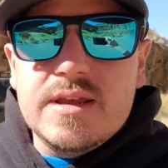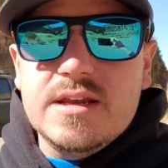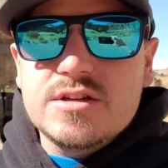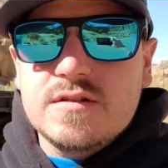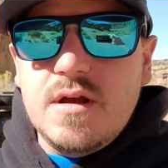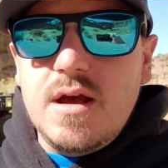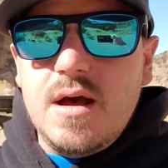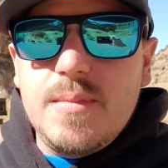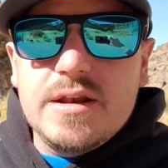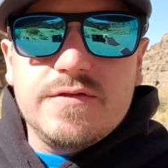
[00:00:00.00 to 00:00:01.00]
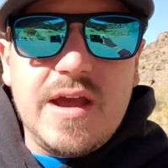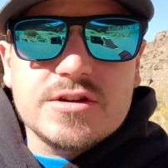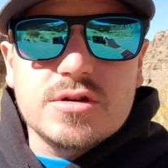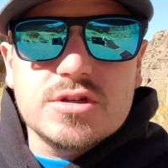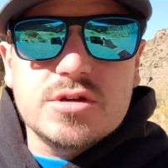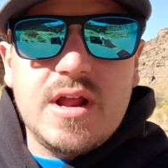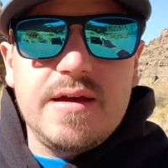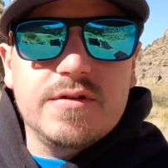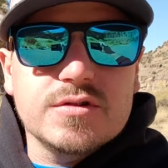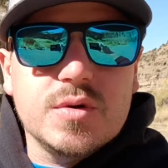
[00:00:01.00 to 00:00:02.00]
Each manufacturer should
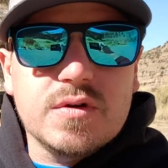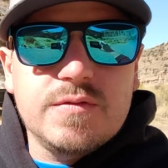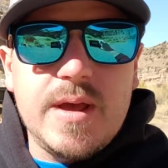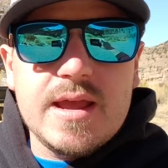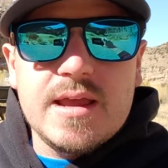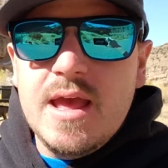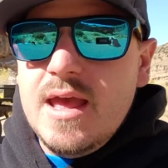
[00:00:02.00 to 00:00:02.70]
have torque spec,